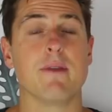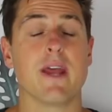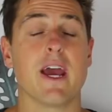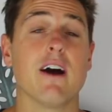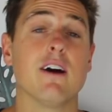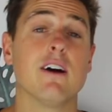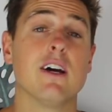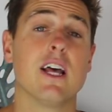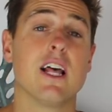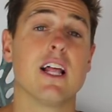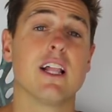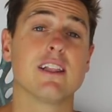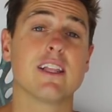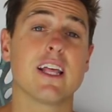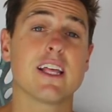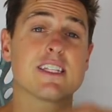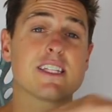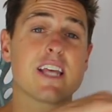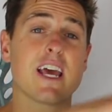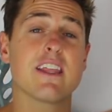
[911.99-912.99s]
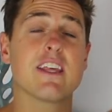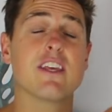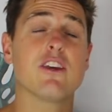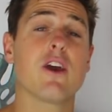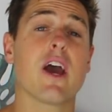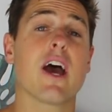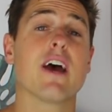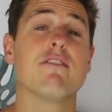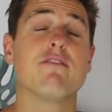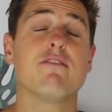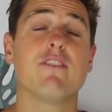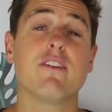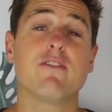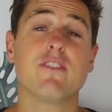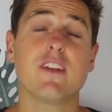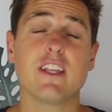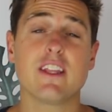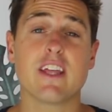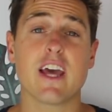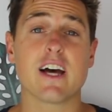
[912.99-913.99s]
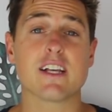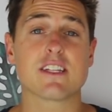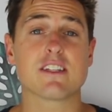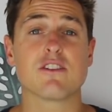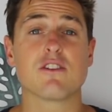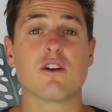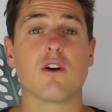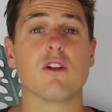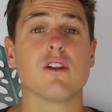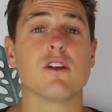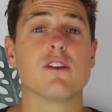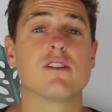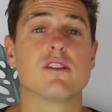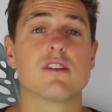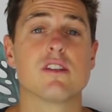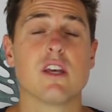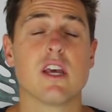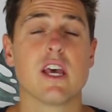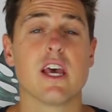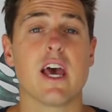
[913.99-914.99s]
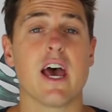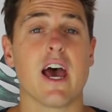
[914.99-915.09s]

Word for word: Now, let's say that you had fifty thousand dollars,